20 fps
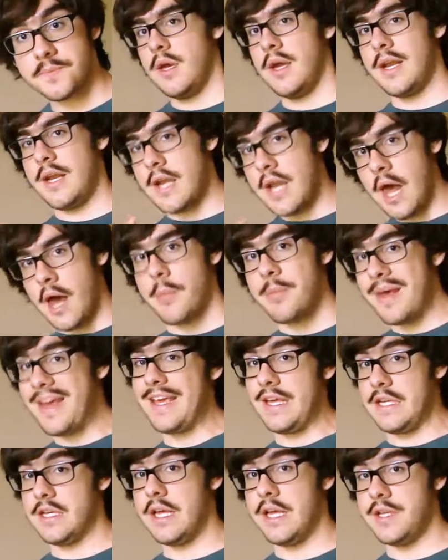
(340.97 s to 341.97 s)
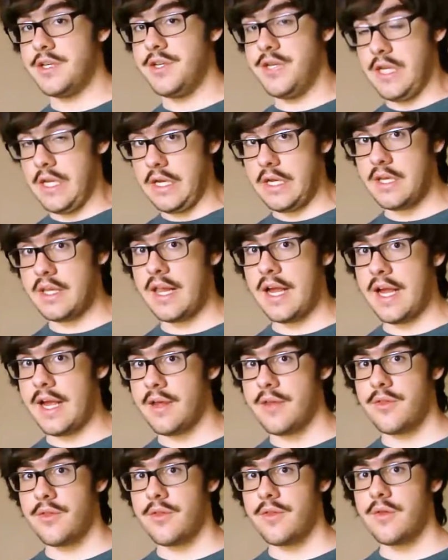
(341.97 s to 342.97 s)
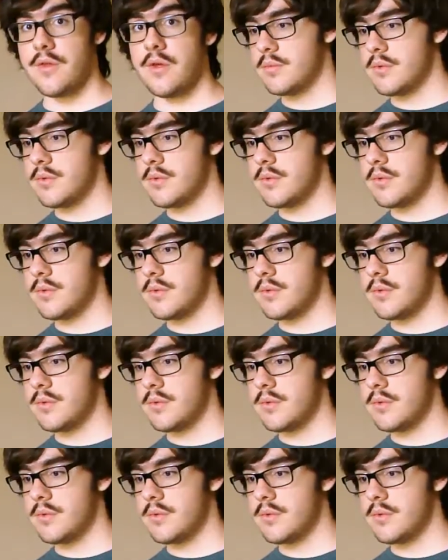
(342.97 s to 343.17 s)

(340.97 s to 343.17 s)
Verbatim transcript: and not paying attention in class?